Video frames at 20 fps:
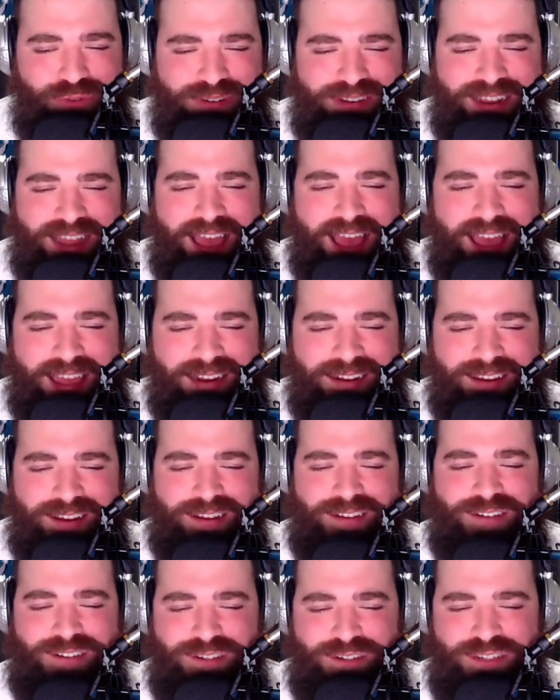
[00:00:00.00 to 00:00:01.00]
not
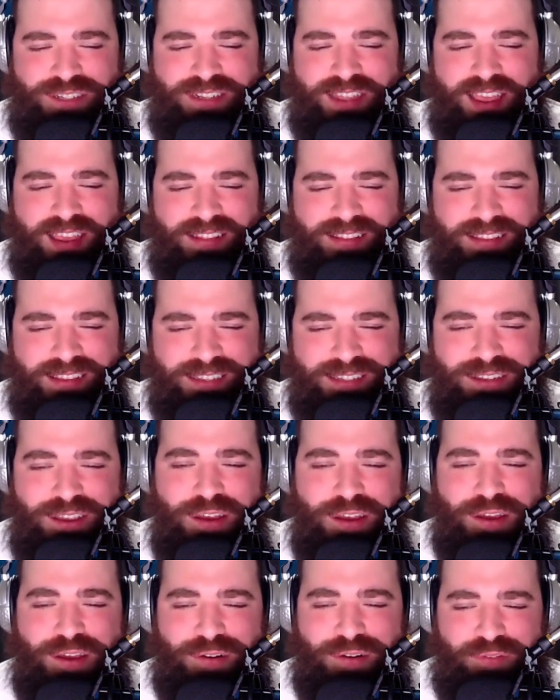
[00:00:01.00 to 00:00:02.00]
understand this
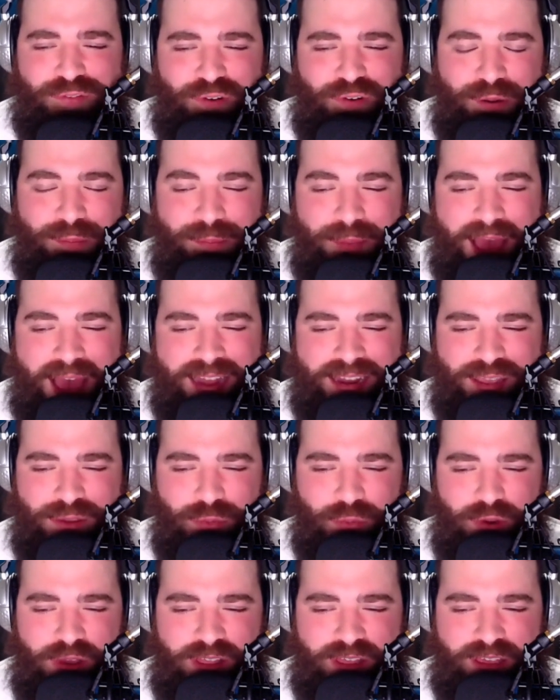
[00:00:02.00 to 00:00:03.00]
from Monty
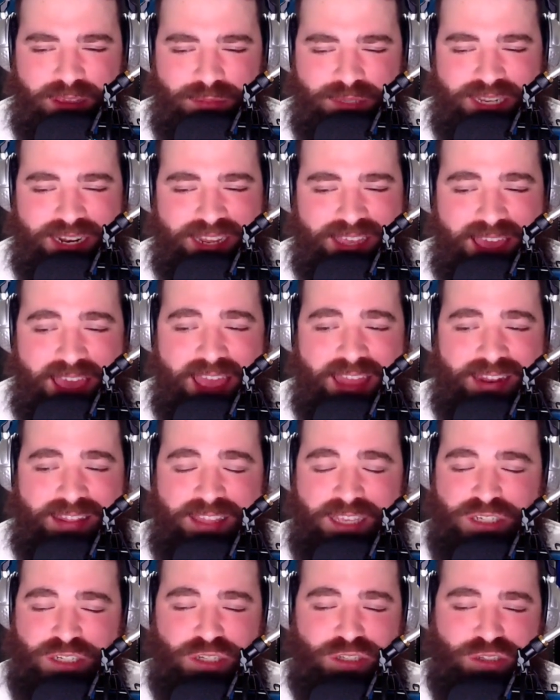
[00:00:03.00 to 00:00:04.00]
Williams. And again,
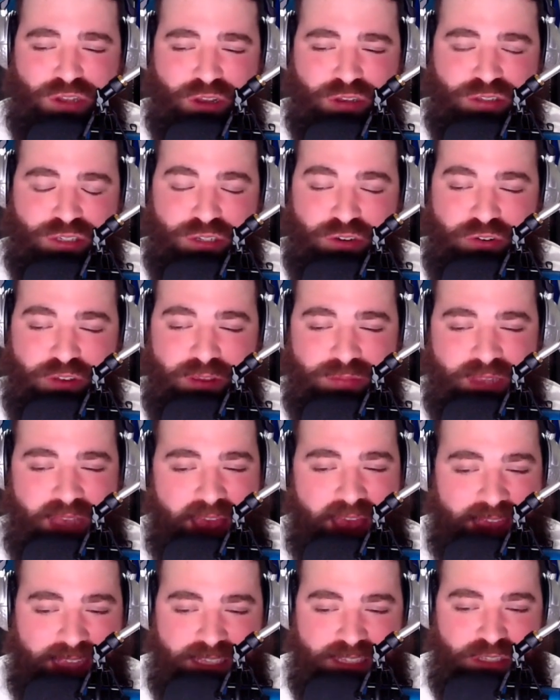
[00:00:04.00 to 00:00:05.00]
this just all screams,
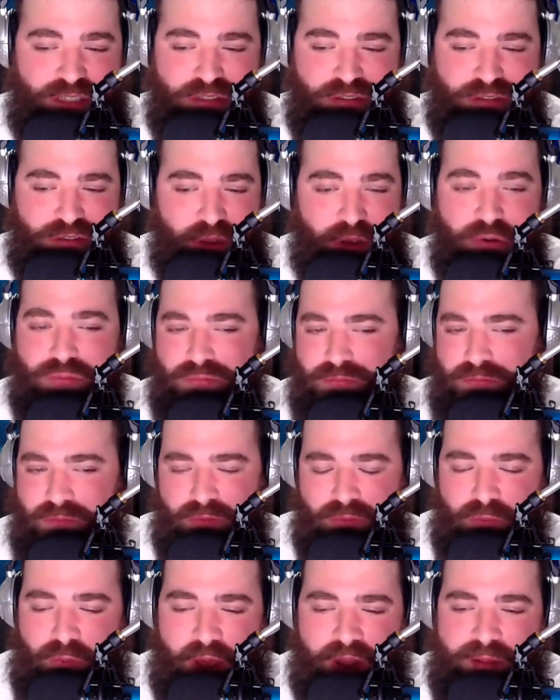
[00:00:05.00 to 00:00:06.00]
I don't
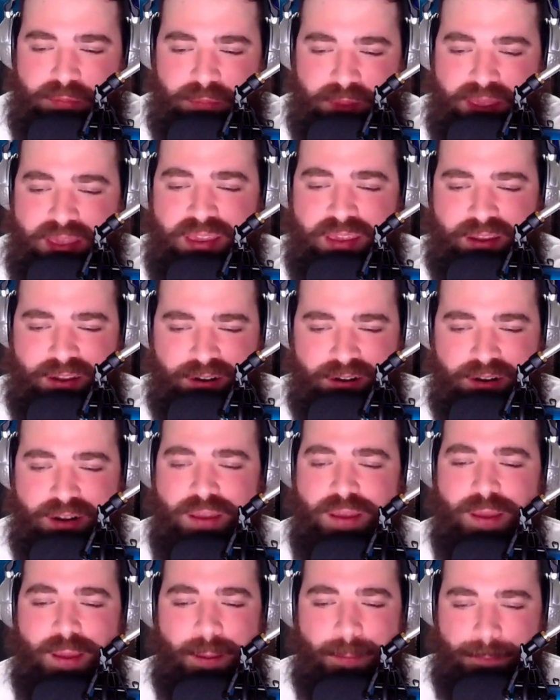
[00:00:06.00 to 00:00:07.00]
want to be here.
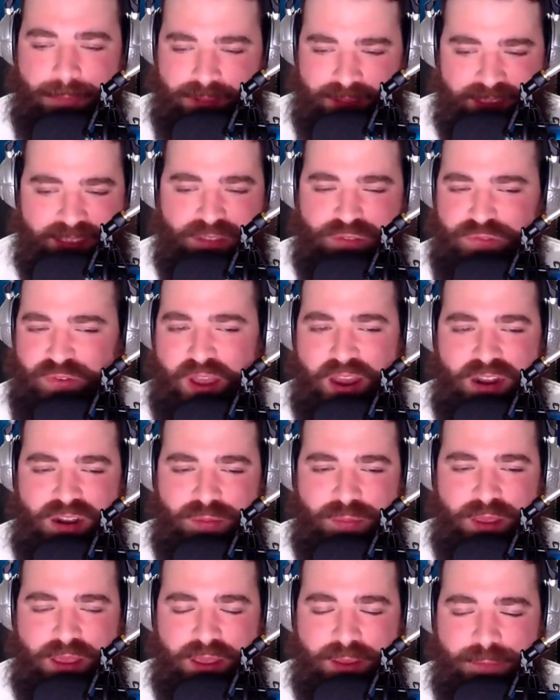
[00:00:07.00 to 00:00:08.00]
Please fire
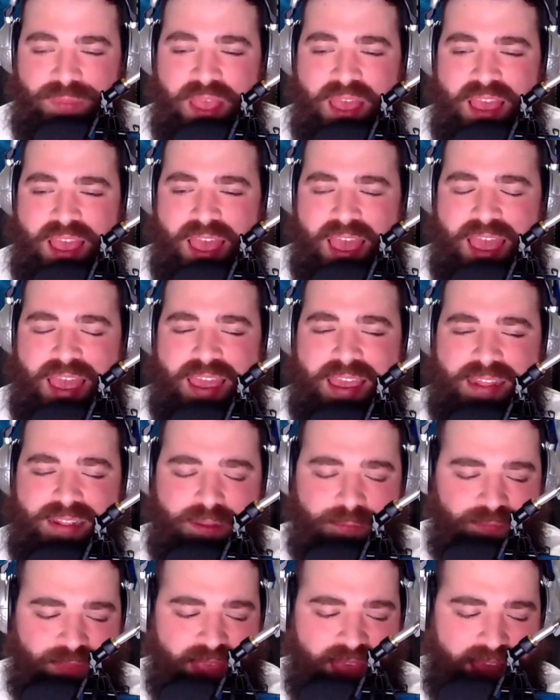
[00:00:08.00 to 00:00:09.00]
me. And
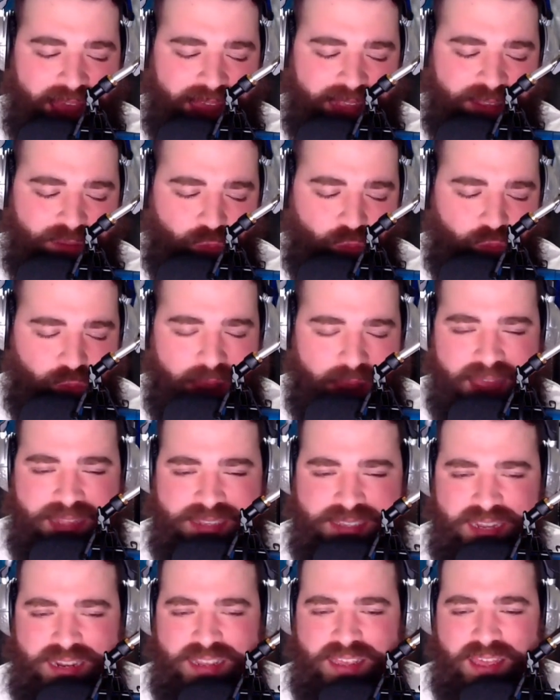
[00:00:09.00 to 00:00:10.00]
I
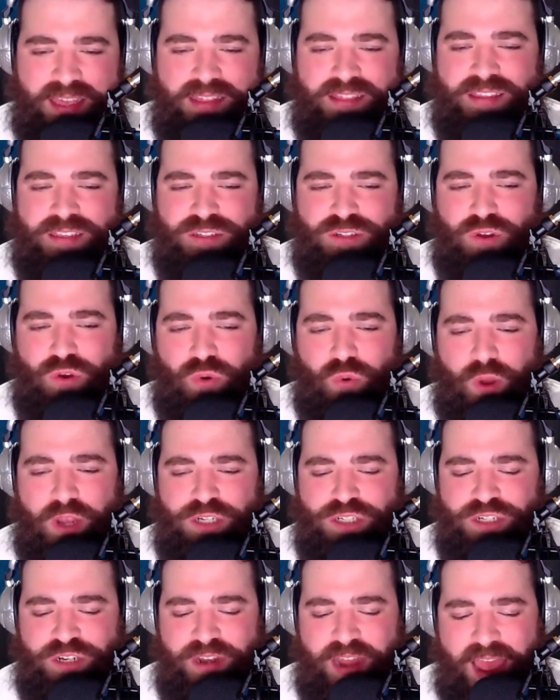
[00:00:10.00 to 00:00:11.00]
did get this
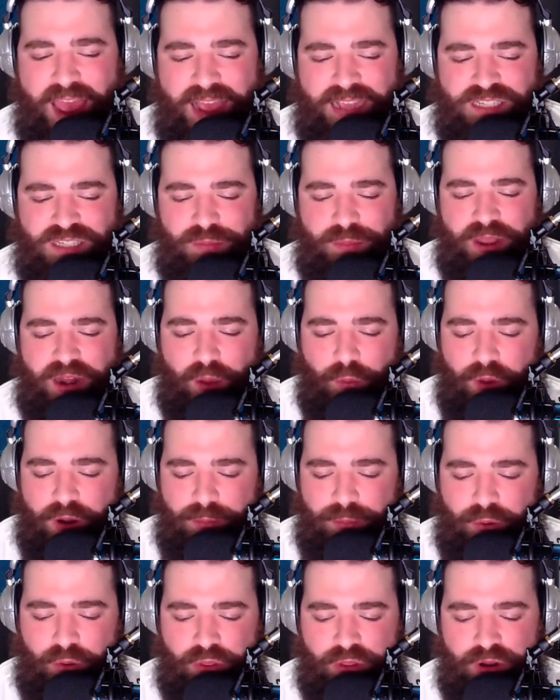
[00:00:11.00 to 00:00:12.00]
question asked to me, and I want to
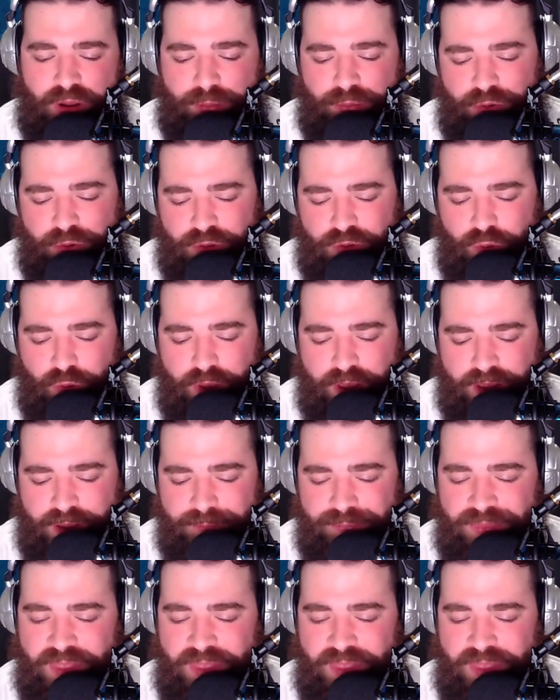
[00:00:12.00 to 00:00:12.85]
pull it up real quick.